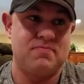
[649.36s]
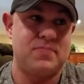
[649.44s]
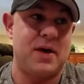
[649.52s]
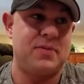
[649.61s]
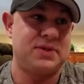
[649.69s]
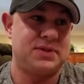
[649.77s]

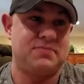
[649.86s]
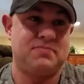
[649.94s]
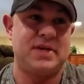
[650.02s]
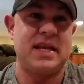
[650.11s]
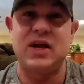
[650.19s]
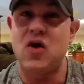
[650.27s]
I was
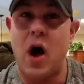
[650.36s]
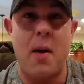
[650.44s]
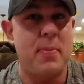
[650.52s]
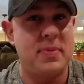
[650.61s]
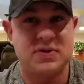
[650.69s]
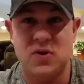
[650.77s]
getting
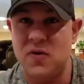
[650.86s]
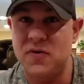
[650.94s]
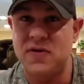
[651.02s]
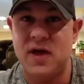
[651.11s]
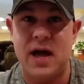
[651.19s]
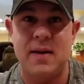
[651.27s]
compliments all
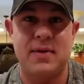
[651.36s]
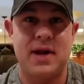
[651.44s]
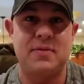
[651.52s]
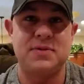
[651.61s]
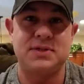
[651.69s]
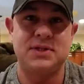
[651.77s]
the time that I
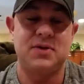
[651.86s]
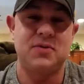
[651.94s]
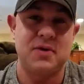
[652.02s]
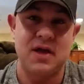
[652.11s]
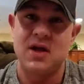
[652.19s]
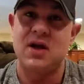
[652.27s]
was, you know,
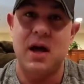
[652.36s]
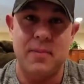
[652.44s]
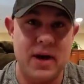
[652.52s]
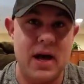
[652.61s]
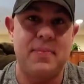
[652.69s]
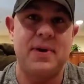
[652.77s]

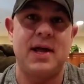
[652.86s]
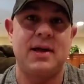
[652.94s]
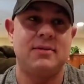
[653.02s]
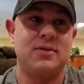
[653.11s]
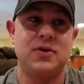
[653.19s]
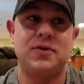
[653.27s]
coming up and I
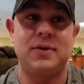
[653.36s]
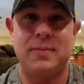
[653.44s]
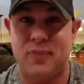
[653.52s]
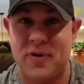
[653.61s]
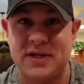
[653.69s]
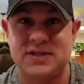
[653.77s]
looked
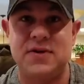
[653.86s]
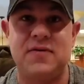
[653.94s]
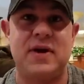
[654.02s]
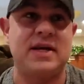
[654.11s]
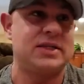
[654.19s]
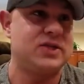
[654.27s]
impressive,
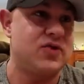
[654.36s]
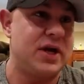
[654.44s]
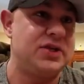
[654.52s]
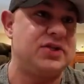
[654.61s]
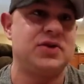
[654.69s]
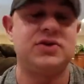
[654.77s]
and I was at
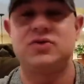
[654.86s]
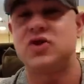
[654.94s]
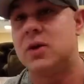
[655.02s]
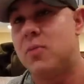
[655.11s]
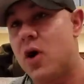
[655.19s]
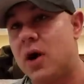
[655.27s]
trade shows and
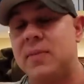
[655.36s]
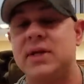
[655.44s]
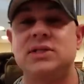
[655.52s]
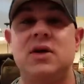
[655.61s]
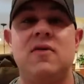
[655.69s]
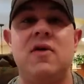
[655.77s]
trying to market
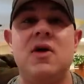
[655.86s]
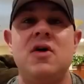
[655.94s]
myself.